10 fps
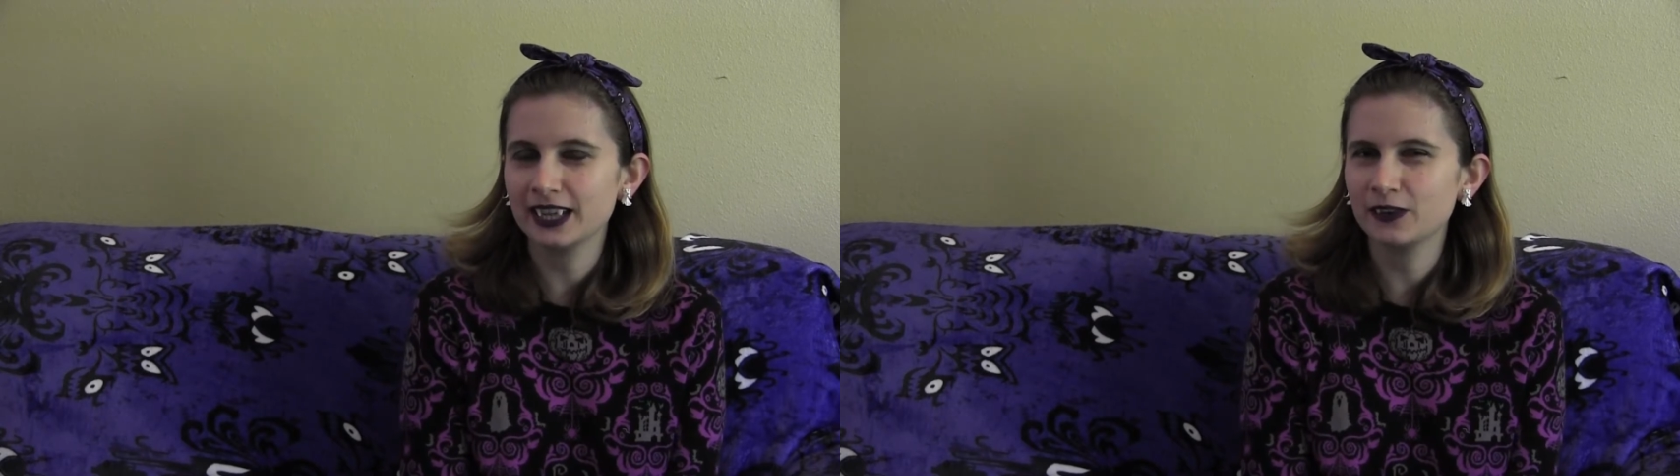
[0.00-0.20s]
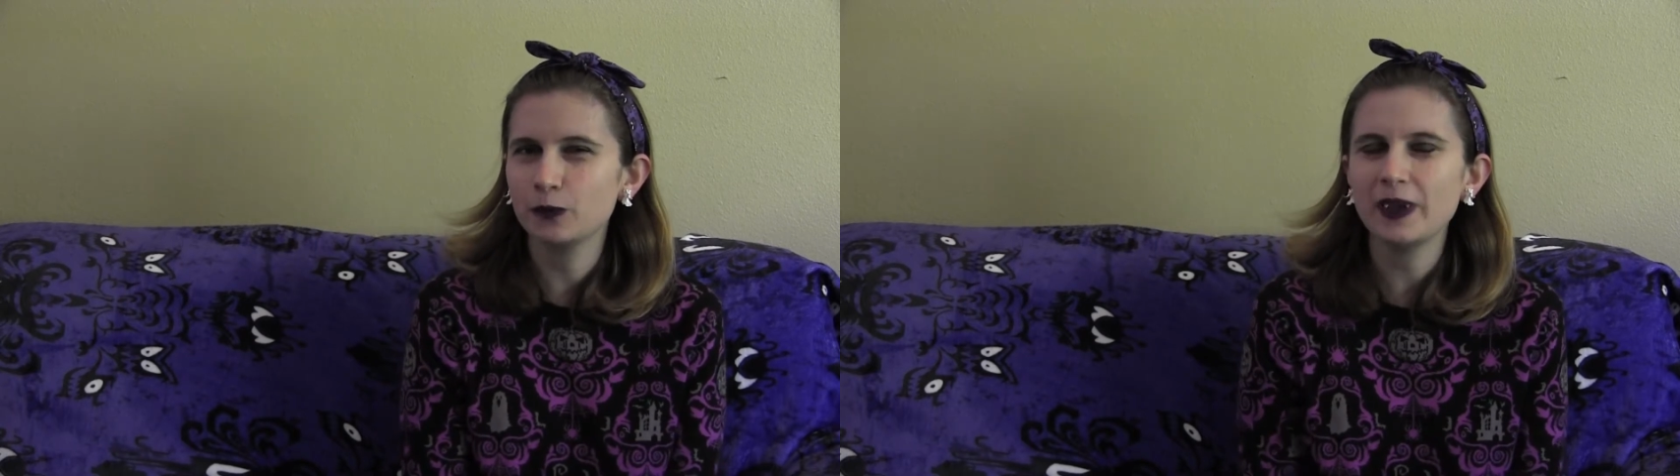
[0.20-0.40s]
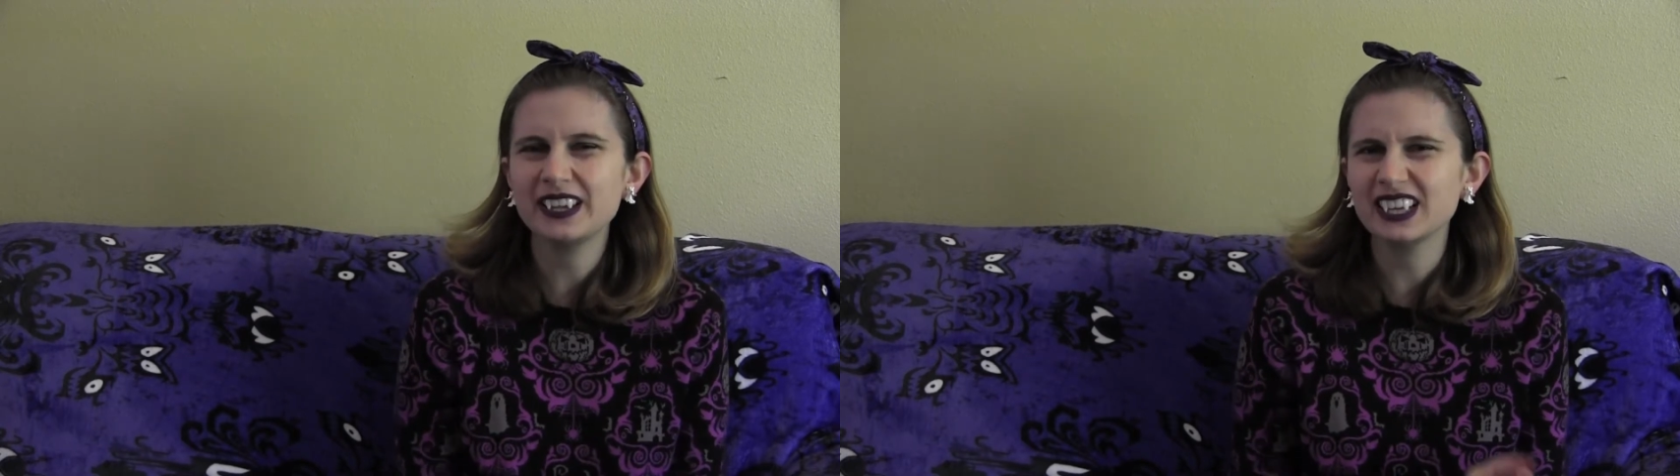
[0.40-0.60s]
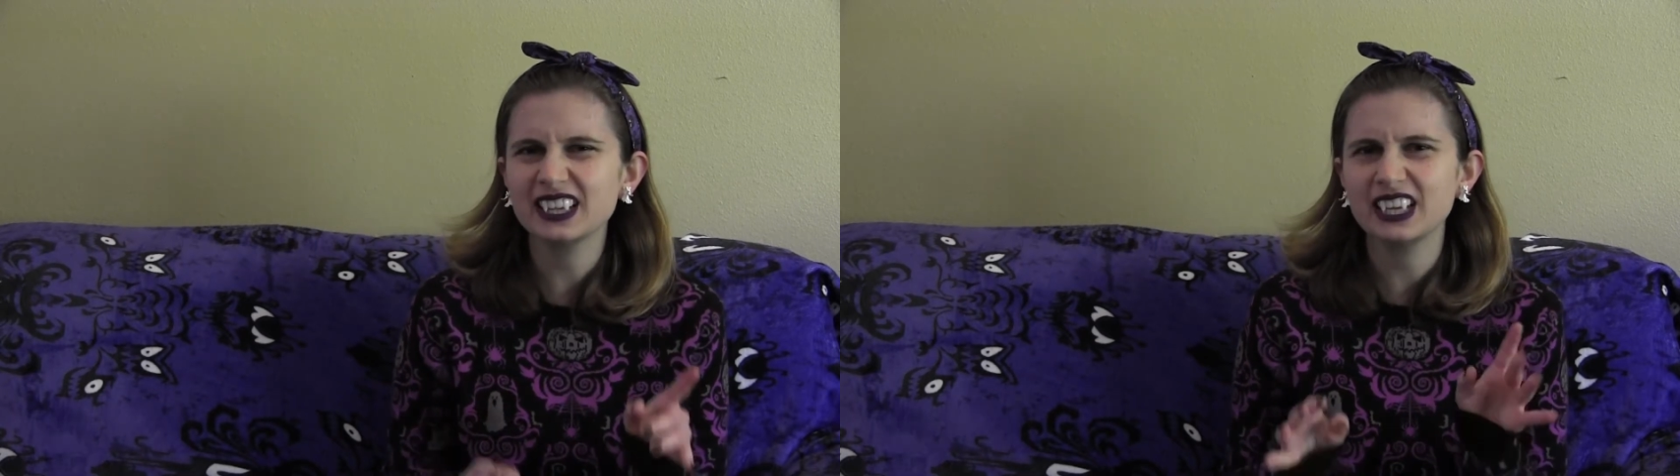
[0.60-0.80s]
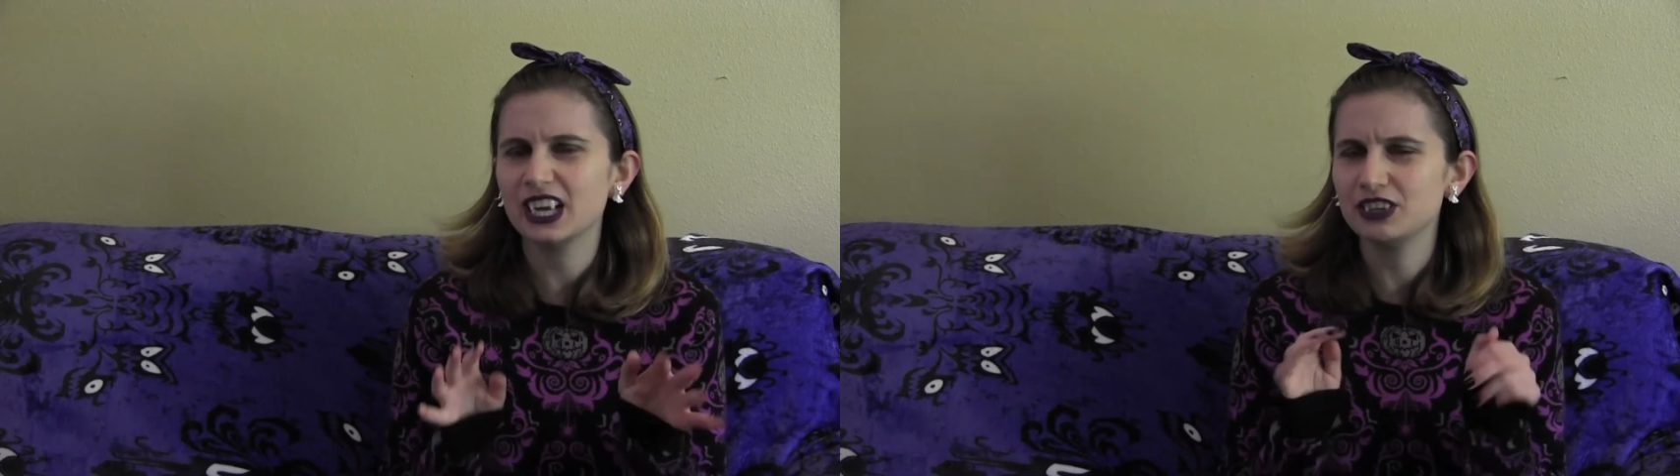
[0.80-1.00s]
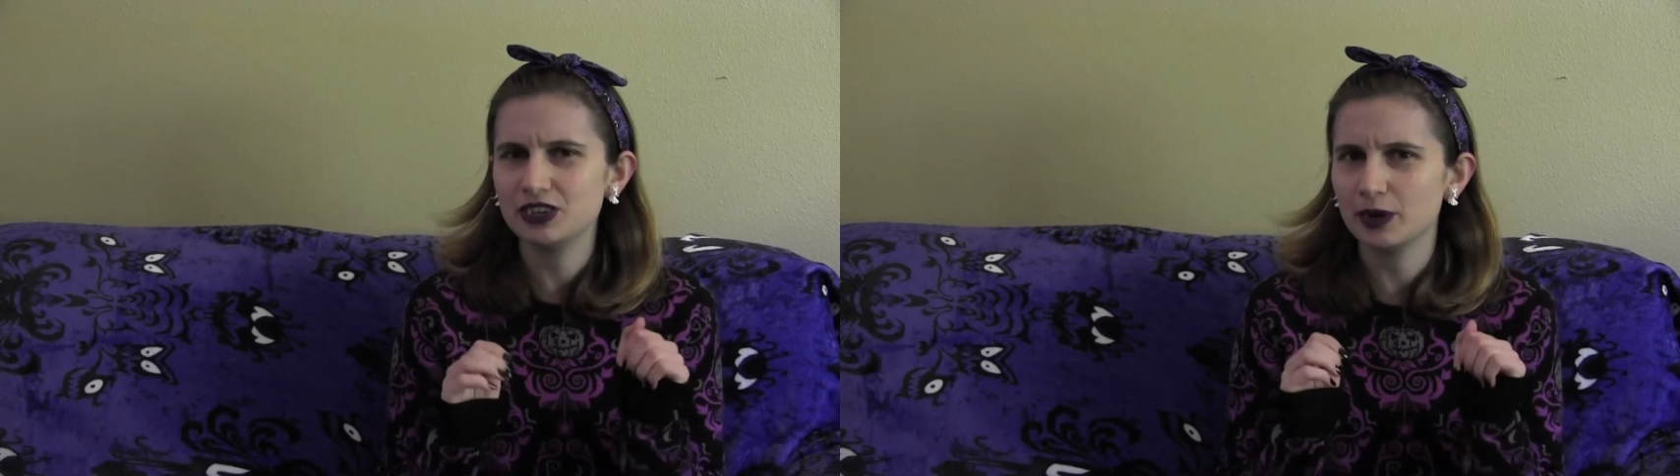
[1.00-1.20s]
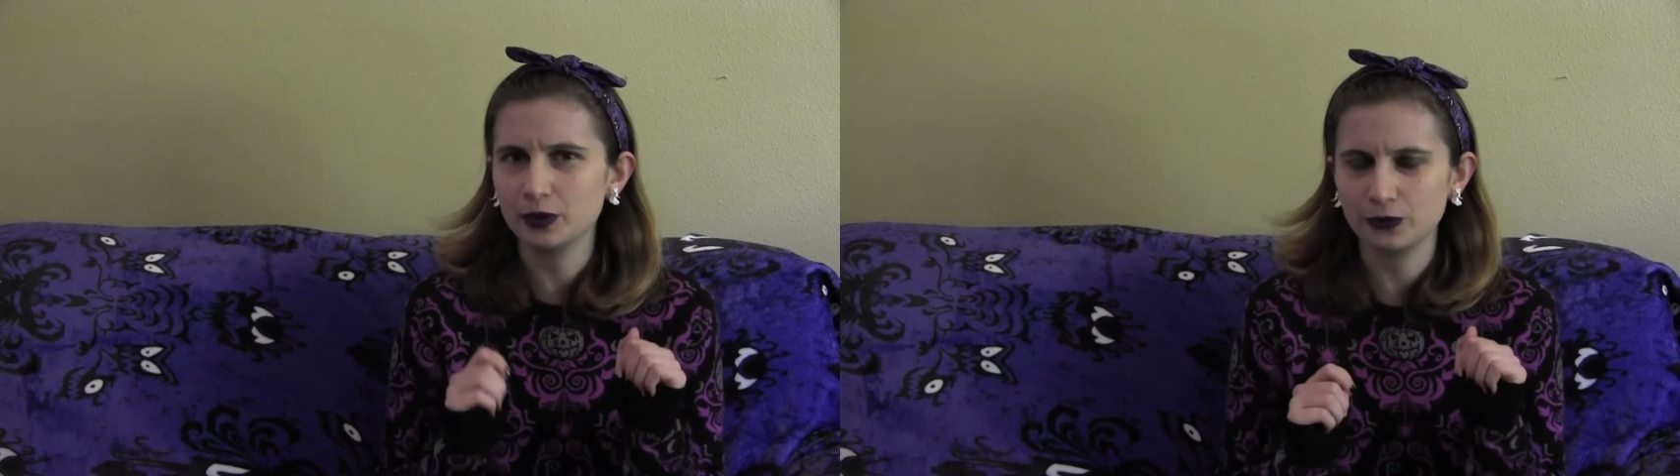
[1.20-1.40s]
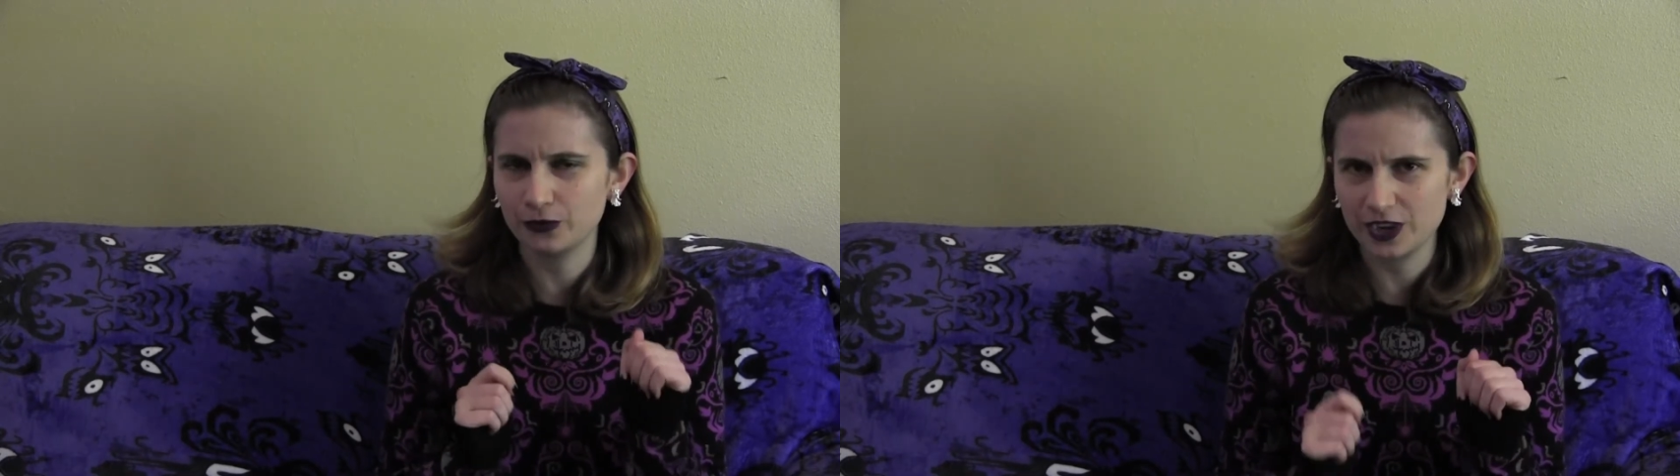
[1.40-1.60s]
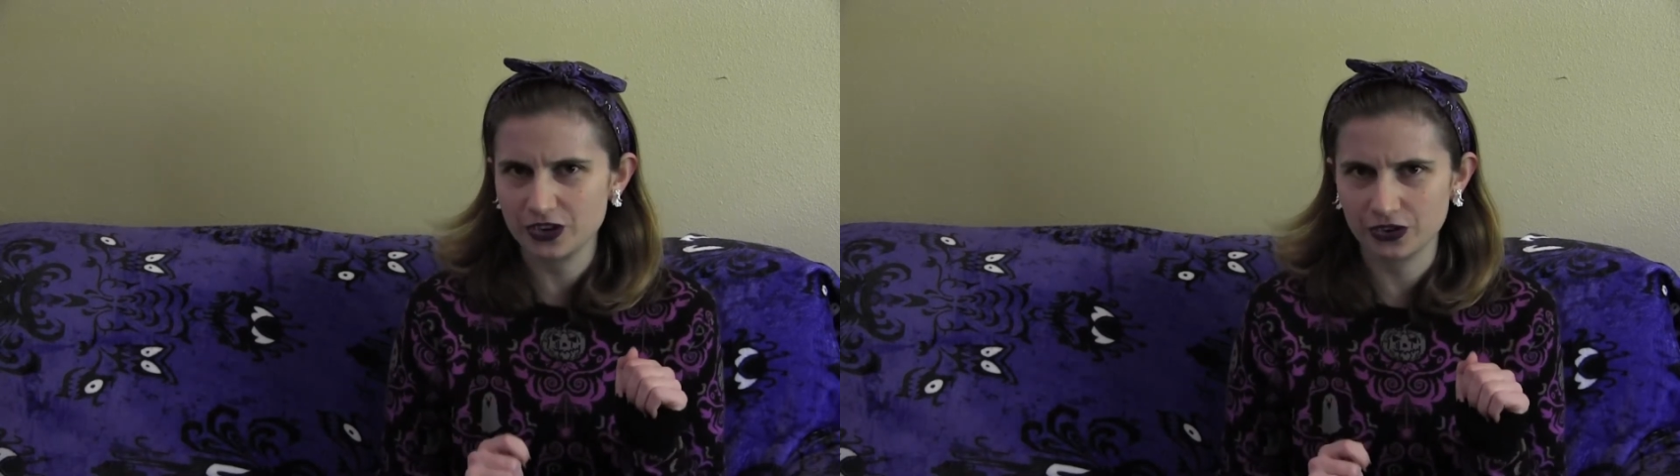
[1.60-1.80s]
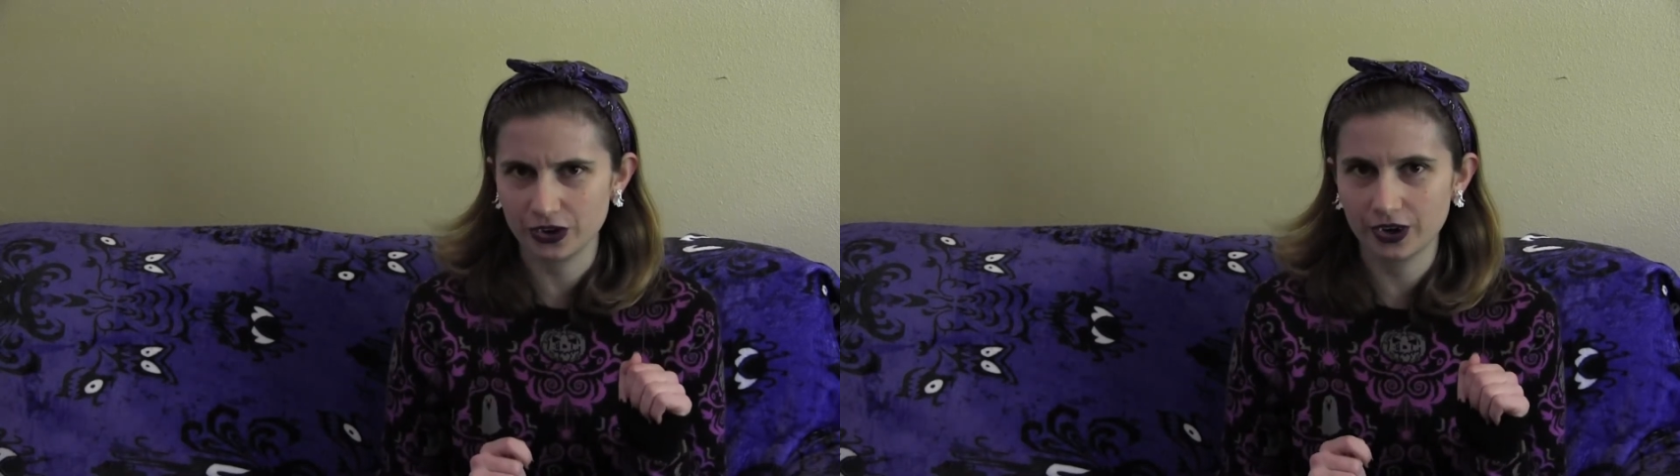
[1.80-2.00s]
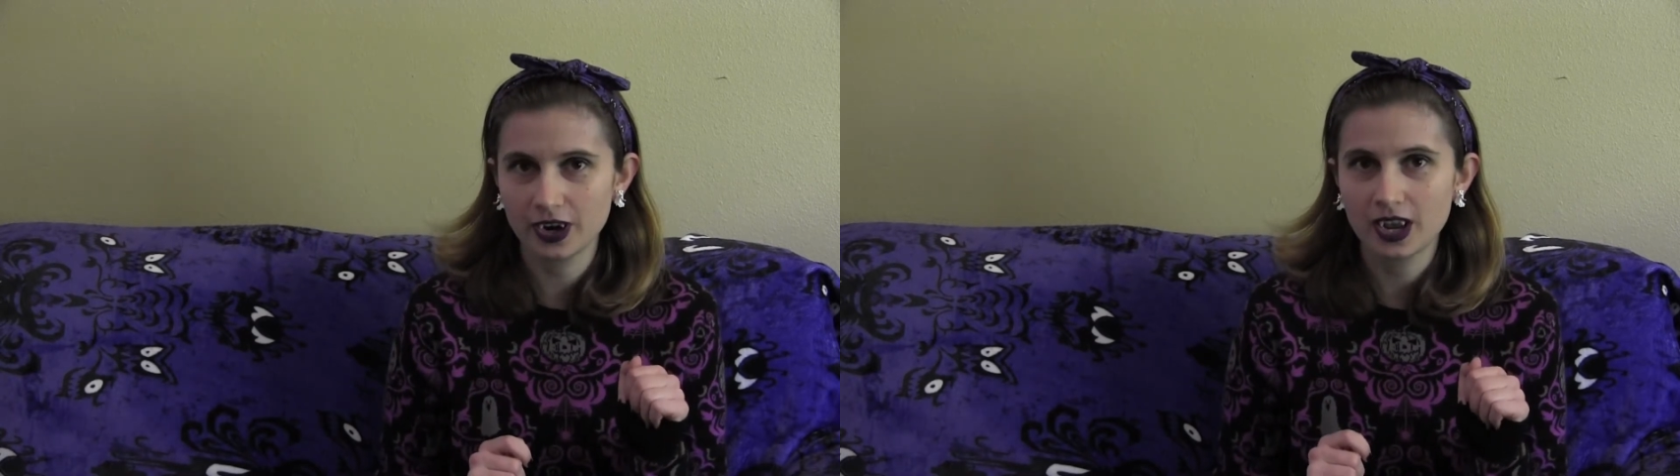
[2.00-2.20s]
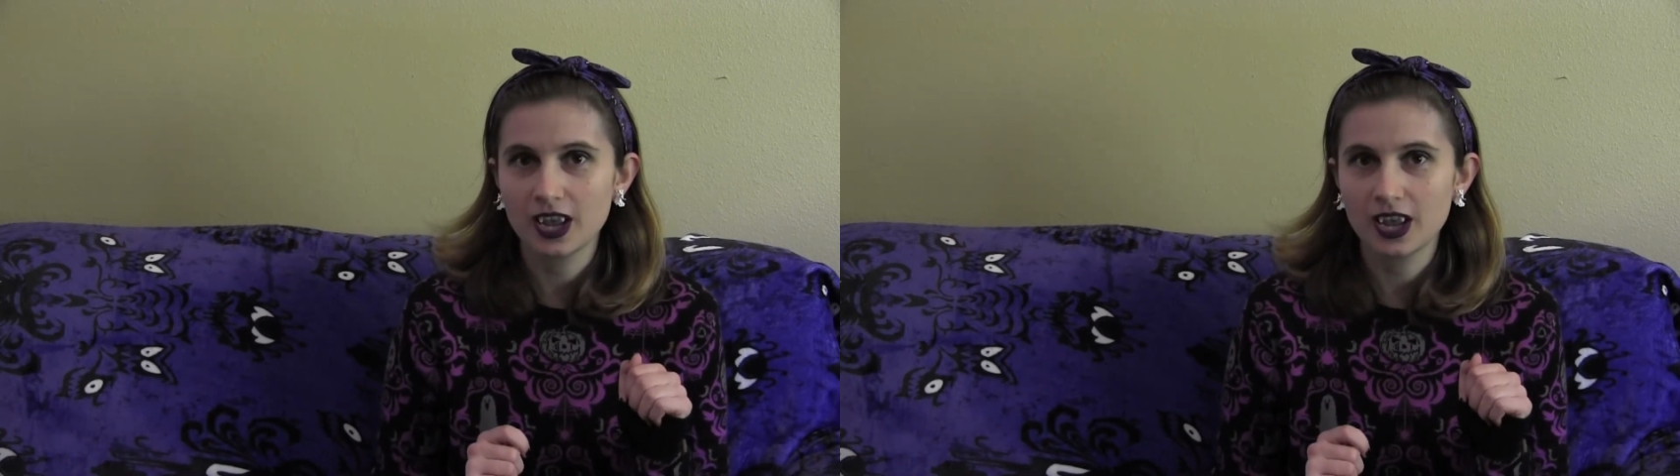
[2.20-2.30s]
that's basically a double feature,